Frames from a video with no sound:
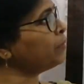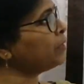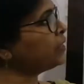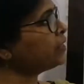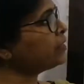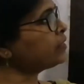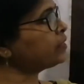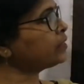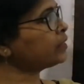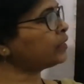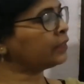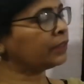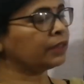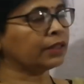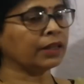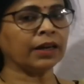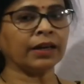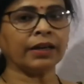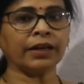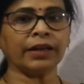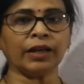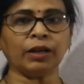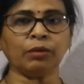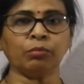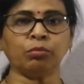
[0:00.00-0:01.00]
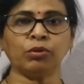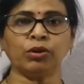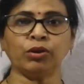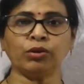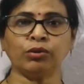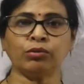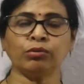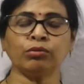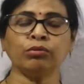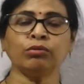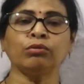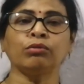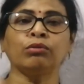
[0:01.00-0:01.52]
means they are able
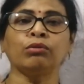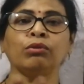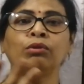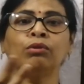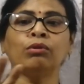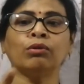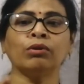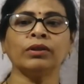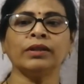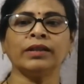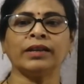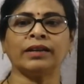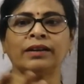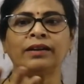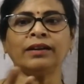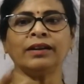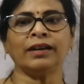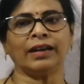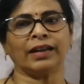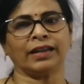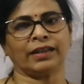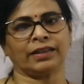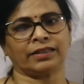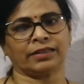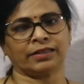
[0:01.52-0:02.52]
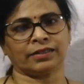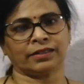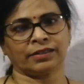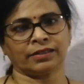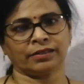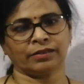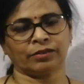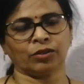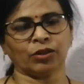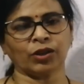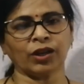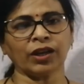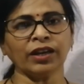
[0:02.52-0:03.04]
to glow the light.
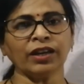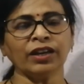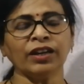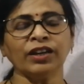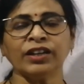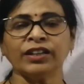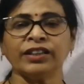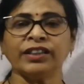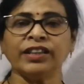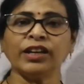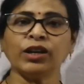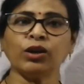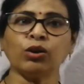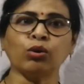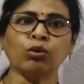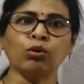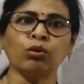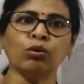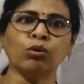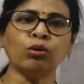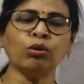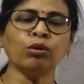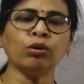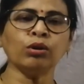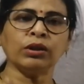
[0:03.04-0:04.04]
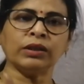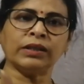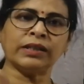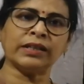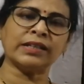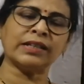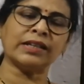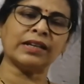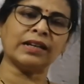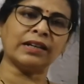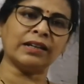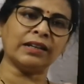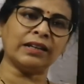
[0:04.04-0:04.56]
Okay, they glow
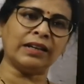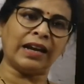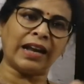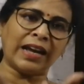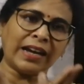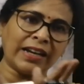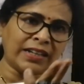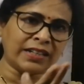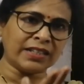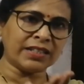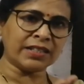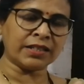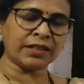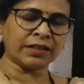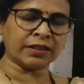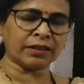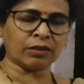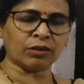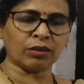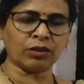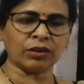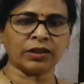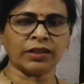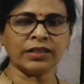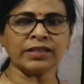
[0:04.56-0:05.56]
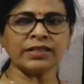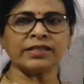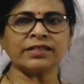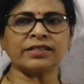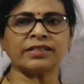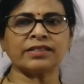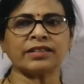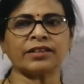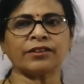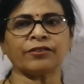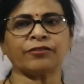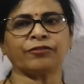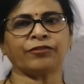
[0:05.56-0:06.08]
the light on the
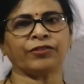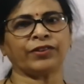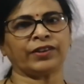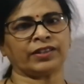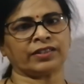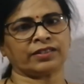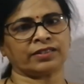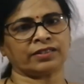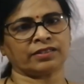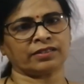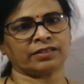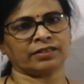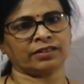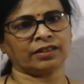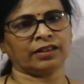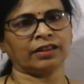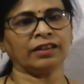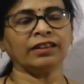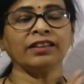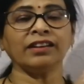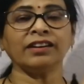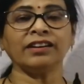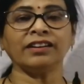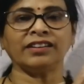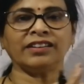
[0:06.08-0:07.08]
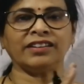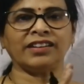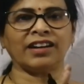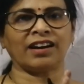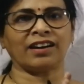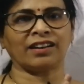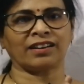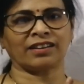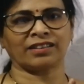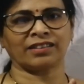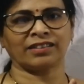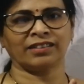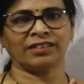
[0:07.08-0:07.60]
surface in the
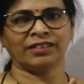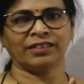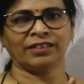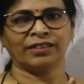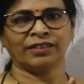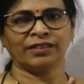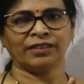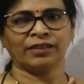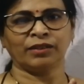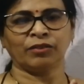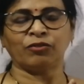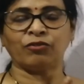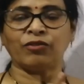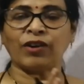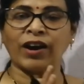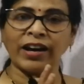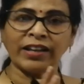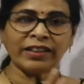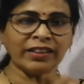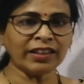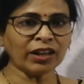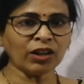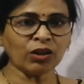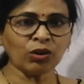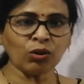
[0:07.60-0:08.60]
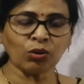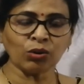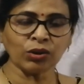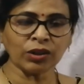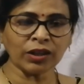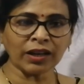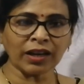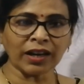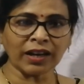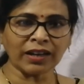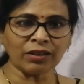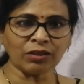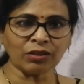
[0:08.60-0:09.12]
dark. Why they glow the
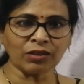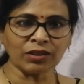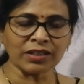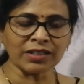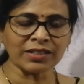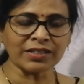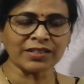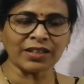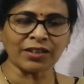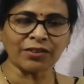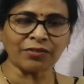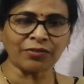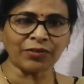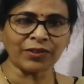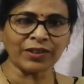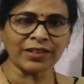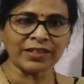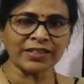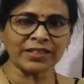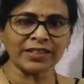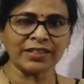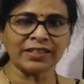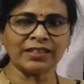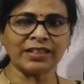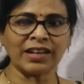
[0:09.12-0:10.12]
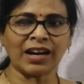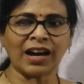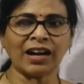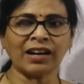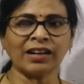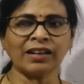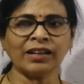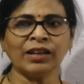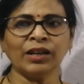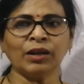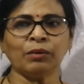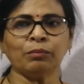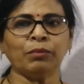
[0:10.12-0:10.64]
light on the surface in
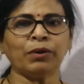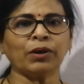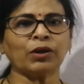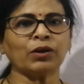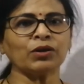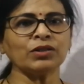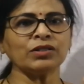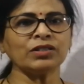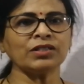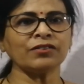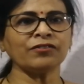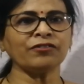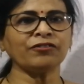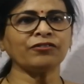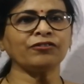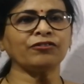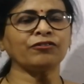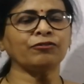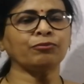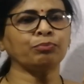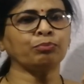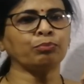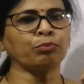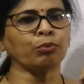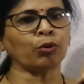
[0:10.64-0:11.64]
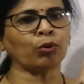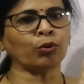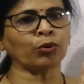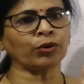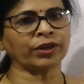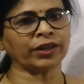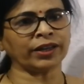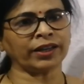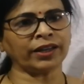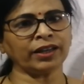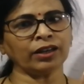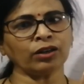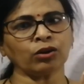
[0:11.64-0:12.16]
dark? Because of
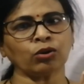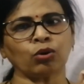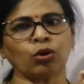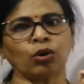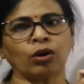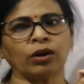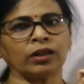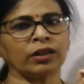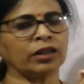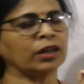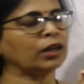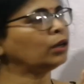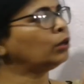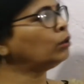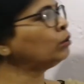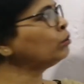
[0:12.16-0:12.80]
protein called the